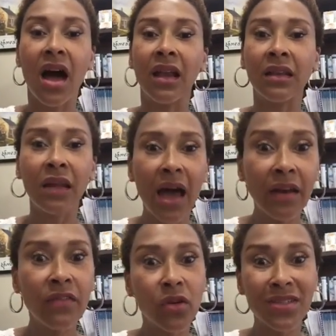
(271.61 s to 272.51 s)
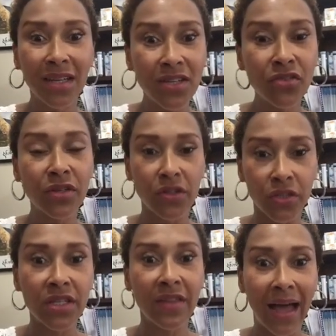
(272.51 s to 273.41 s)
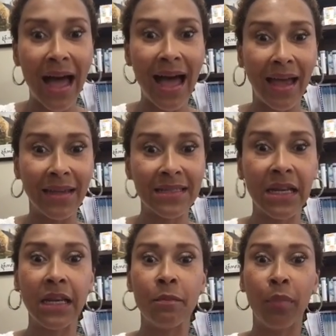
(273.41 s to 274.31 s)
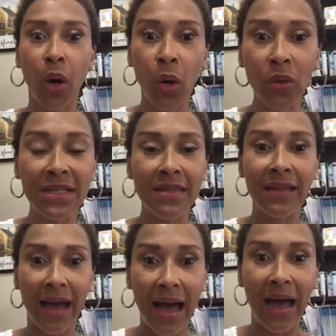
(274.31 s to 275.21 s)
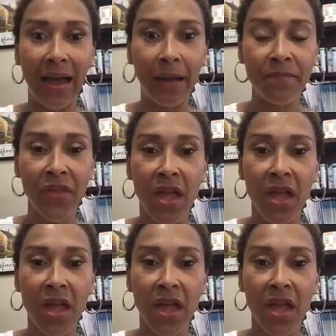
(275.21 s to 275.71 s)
a lot of those injuries are to the eyes, getting poked in the eye.